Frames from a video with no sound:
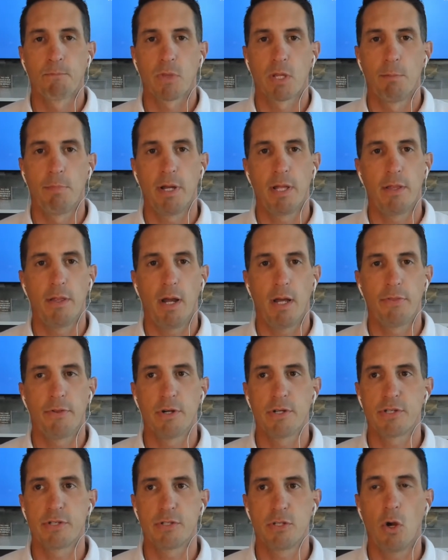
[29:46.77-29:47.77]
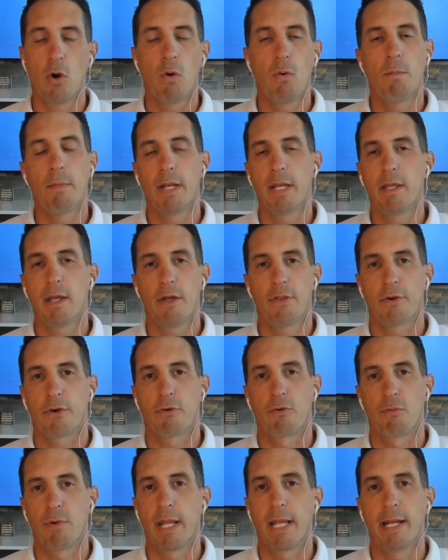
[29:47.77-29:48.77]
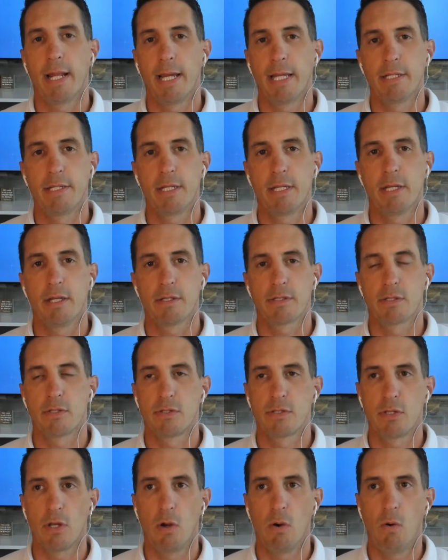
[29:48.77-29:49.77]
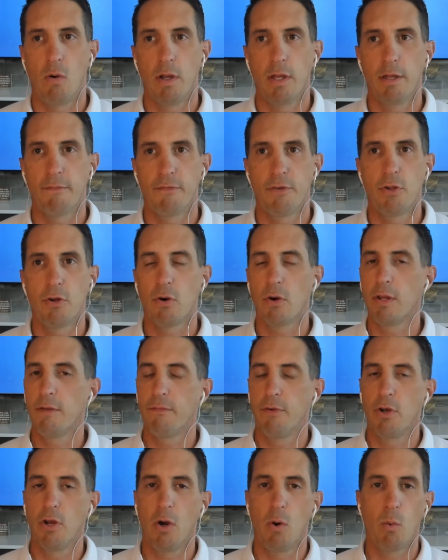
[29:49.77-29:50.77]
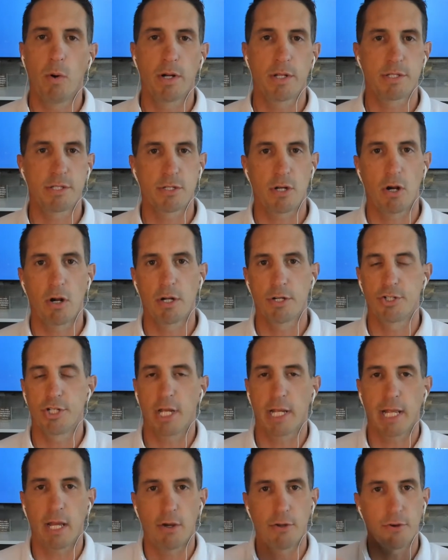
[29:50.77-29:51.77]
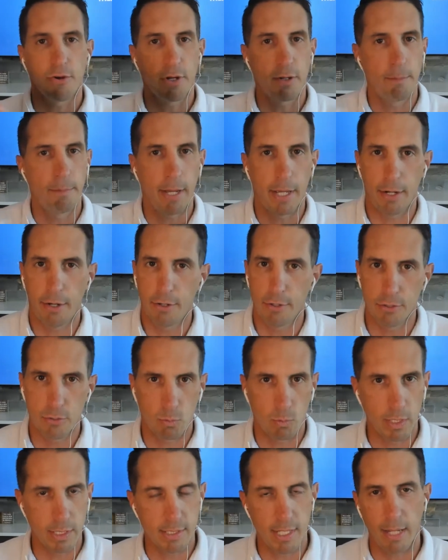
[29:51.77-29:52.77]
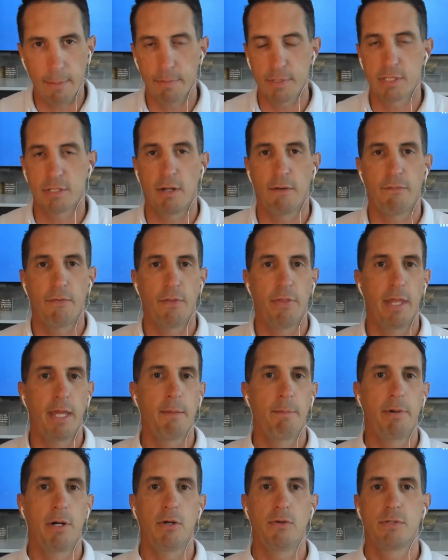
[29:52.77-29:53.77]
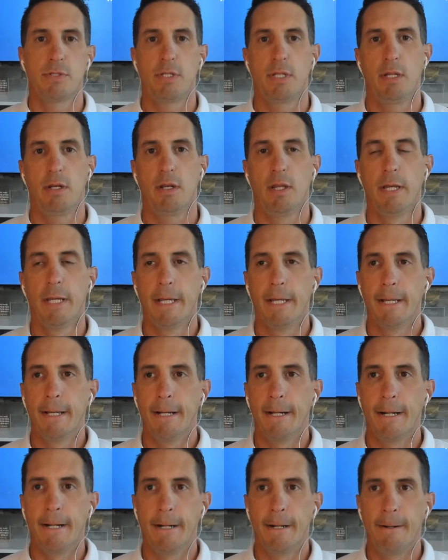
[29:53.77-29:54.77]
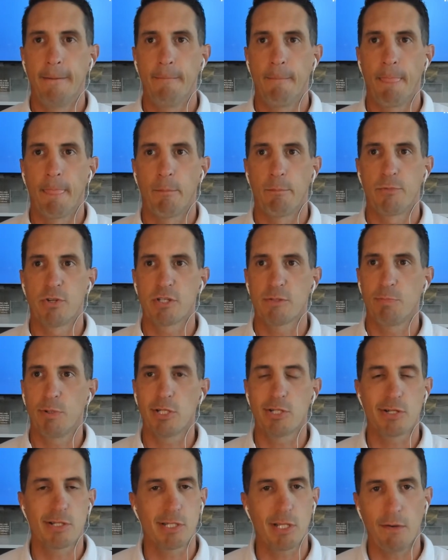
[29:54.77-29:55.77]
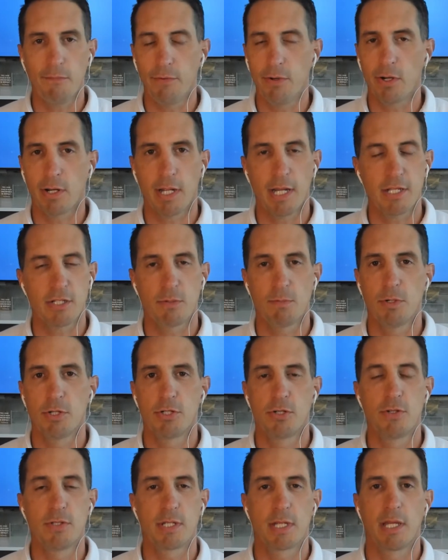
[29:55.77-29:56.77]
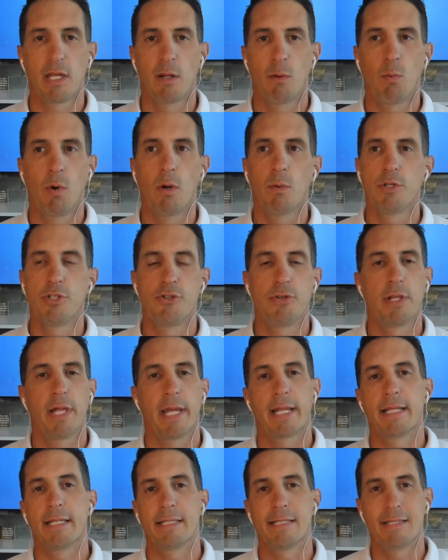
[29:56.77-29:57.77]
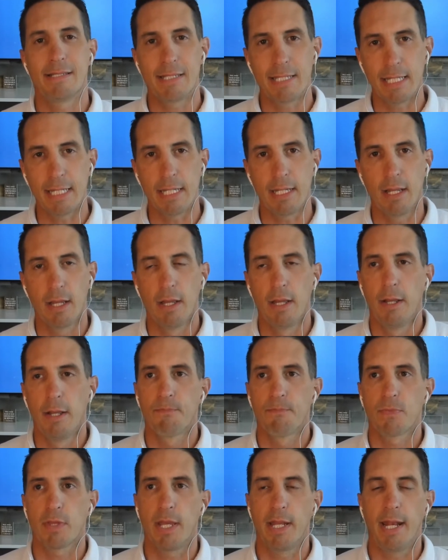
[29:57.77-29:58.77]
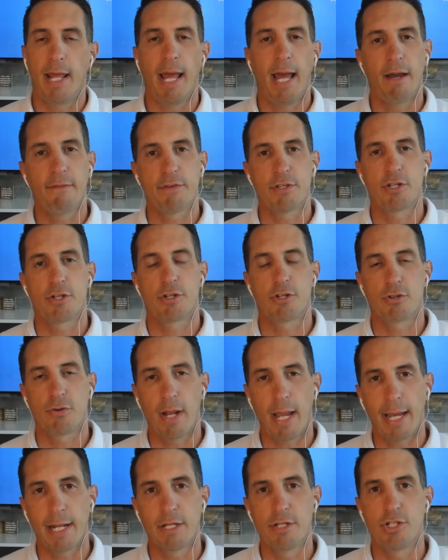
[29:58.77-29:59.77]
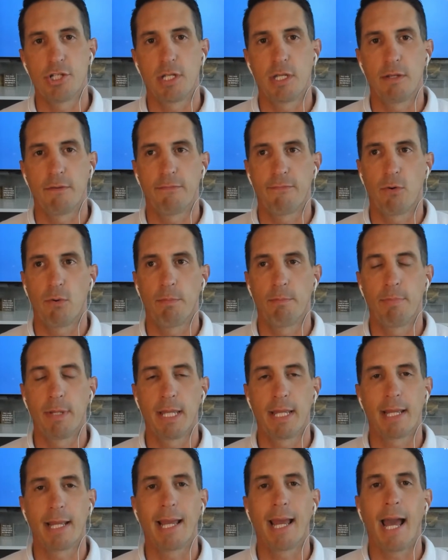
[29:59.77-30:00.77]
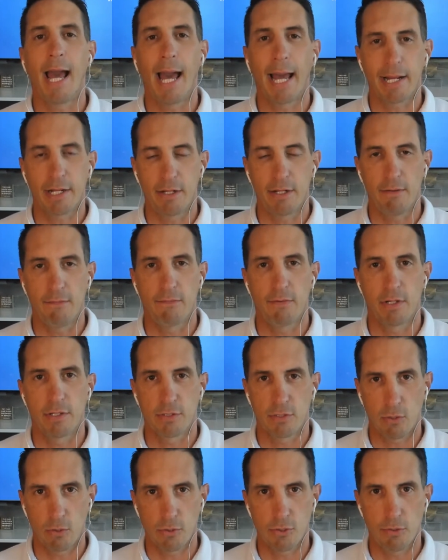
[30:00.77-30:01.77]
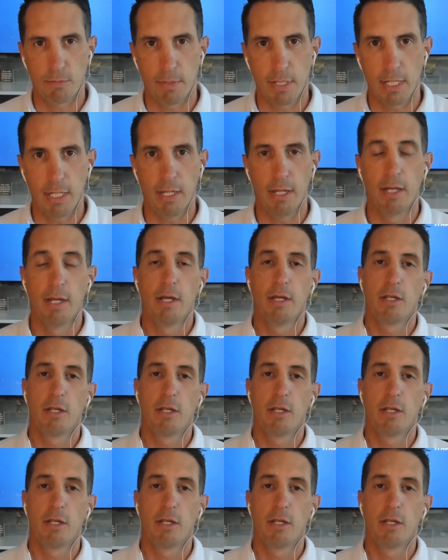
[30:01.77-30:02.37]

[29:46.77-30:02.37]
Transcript: But there's so many other great ideas. So if you don't even know where to start, check out your competitors. What type of stuff are they posting? Just put yourself in your customer's shoes again. What would you like to see? And have a strategy for being active on social media.